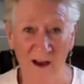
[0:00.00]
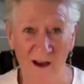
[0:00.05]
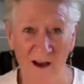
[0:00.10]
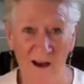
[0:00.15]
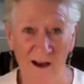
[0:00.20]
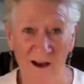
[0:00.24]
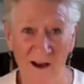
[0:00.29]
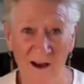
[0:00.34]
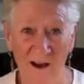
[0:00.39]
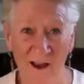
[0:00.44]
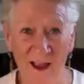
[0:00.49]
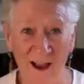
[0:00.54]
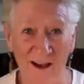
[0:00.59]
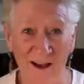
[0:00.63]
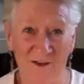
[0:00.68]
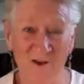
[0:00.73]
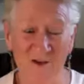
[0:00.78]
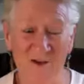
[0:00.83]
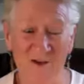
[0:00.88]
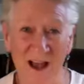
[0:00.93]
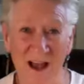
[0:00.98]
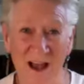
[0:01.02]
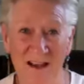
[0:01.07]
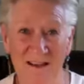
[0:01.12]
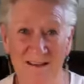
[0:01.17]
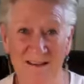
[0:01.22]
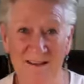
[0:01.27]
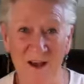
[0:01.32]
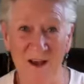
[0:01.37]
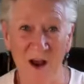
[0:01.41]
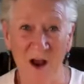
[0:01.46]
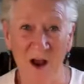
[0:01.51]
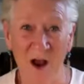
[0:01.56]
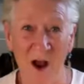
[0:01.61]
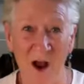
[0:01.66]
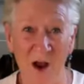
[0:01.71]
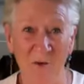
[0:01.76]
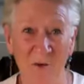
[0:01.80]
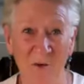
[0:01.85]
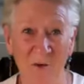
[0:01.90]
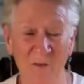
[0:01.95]
exercise,
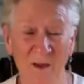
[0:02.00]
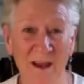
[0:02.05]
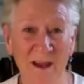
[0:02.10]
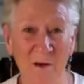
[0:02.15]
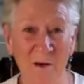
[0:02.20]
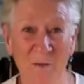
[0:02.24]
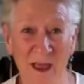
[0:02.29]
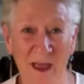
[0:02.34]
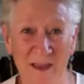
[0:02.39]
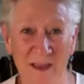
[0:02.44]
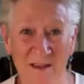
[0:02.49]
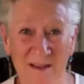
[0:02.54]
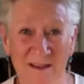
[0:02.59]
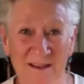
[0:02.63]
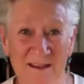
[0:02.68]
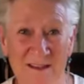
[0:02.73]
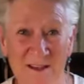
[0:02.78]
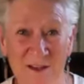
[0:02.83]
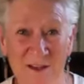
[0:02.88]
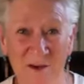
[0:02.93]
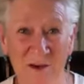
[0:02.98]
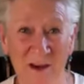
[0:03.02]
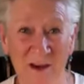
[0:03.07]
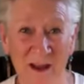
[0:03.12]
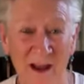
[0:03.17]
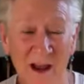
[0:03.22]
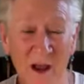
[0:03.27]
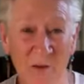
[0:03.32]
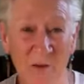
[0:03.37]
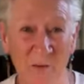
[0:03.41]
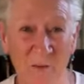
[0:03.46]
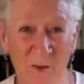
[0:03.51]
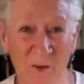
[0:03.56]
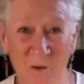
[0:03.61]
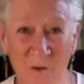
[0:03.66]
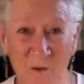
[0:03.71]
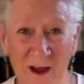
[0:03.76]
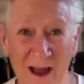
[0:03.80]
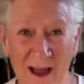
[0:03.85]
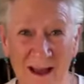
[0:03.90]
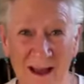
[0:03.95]
I would be in a bathing suit and I would be
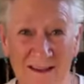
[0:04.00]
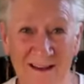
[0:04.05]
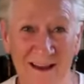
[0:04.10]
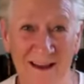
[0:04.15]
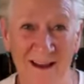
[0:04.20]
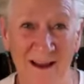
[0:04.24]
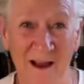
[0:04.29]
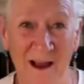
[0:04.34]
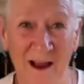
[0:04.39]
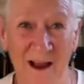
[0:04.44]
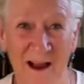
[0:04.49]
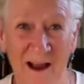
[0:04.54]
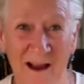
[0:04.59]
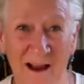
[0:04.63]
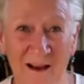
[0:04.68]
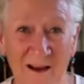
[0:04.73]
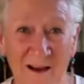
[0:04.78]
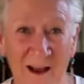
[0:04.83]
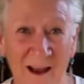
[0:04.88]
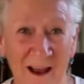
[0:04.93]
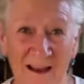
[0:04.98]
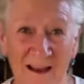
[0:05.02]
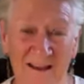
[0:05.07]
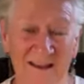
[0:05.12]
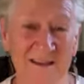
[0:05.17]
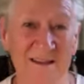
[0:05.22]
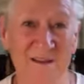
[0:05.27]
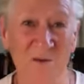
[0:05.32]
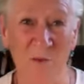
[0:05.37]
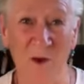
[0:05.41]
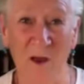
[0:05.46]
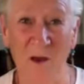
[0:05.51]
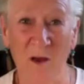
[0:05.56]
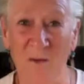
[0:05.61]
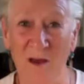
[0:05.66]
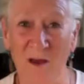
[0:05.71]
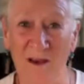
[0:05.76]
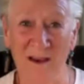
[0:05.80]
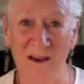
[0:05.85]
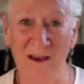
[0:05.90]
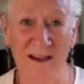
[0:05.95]
wet. I like to swim
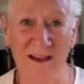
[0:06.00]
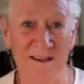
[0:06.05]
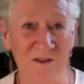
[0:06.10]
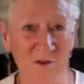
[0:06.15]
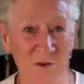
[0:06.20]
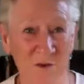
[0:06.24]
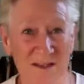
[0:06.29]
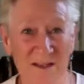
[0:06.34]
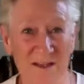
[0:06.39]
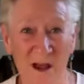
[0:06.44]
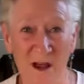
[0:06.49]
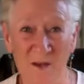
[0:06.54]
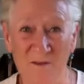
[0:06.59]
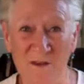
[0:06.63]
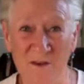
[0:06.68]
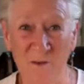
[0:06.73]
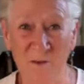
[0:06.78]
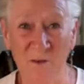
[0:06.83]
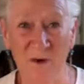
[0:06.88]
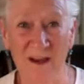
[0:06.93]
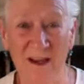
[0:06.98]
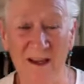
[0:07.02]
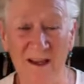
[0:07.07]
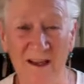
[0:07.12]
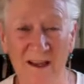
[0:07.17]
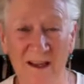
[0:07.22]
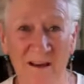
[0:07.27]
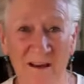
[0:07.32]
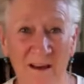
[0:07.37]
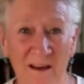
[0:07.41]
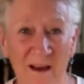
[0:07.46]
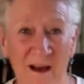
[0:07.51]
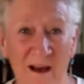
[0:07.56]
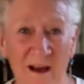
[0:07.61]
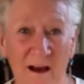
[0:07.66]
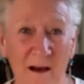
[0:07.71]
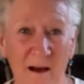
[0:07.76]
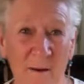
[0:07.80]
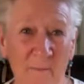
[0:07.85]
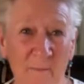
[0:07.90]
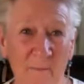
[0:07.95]
at least 3 times a week.
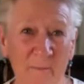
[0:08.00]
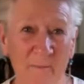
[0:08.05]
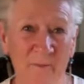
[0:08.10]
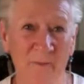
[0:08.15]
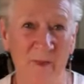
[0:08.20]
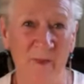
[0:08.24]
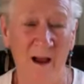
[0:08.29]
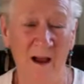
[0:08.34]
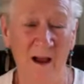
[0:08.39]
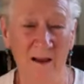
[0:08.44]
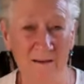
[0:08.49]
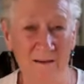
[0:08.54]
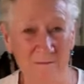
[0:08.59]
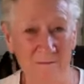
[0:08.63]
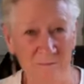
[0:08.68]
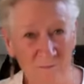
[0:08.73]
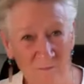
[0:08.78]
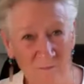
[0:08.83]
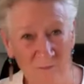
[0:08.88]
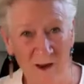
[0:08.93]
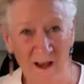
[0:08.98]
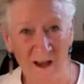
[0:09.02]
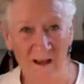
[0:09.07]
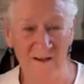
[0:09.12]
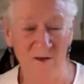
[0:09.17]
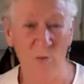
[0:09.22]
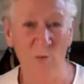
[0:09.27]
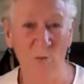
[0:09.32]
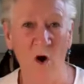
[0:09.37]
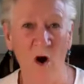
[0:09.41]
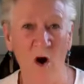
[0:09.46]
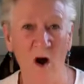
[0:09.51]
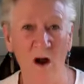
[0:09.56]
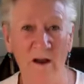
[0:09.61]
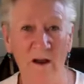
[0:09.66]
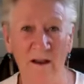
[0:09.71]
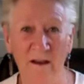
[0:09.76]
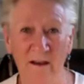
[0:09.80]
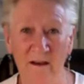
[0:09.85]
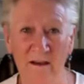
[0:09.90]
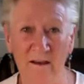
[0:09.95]
I like to walk
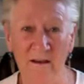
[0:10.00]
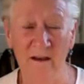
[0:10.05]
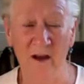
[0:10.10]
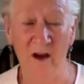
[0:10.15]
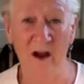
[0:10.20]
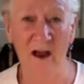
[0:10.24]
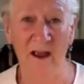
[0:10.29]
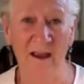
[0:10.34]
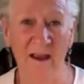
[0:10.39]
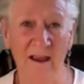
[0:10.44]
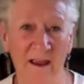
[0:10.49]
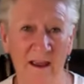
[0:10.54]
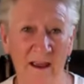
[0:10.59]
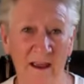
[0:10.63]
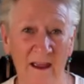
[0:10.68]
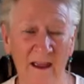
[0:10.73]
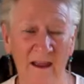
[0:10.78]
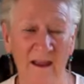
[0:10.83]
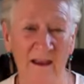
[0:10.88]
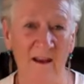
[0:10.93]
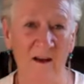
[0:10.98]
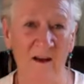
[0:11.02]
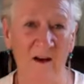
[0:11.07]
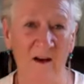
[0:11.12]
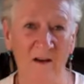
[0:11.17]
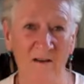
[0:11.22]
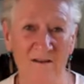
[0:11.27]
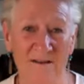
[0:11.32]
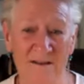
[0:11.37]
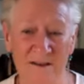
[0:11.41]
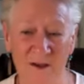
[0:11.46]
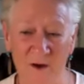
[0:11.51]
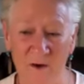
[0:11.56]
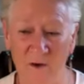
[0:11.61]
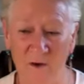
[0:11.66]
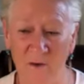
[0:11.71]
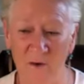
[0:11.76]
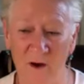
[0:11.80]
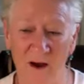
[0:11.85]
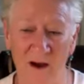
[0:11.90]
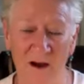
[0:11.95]
and hike and
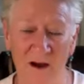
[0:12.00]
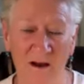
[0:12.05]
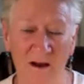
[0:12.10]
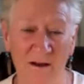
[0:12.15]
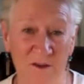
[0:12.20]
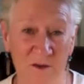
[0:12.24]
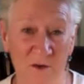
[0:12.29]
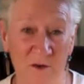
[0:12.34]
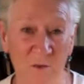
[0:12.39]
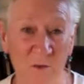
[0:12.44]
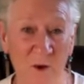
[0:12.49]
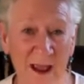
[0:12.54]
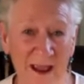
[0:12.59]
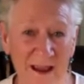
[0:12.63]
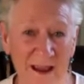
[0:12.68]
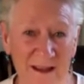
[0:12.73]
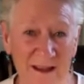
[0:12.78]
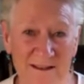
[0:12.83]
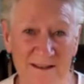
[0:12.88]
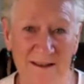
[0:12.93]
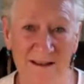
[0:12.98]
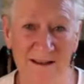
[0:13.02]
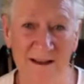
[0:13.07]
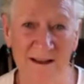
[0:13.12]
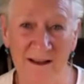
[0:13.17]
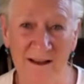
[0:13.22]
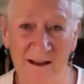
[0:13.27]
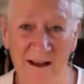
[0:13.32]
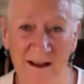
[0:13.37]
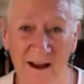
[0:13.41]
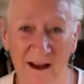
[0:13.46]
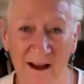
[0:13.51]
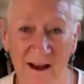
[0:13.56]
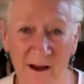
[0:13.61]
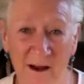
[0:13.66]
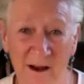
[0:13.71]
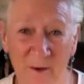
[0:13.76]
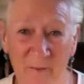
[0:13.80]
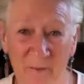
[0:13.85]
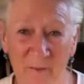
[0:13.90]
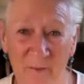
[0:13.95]
also do weights.
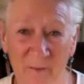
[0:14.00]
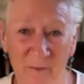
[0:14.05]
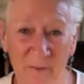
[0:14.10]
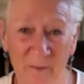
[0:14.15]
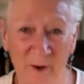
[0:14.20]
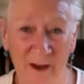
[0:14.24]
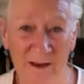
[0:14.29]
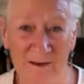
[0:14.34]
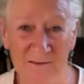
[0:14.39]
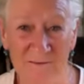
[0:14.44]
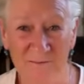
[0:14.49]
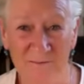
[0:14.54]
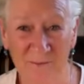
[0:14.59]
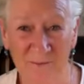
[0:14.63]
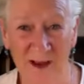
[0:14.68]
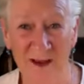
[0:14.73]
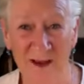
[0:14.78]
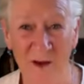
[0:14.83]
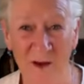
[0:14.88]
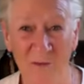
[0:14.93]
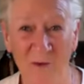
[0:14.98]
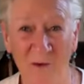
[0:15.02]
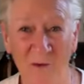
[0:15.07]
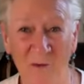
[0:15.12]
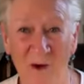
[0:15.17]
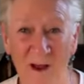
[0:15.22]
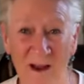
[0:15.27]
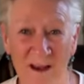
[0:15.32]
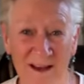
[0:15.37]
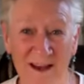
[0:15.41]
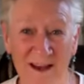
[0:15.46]
But my number one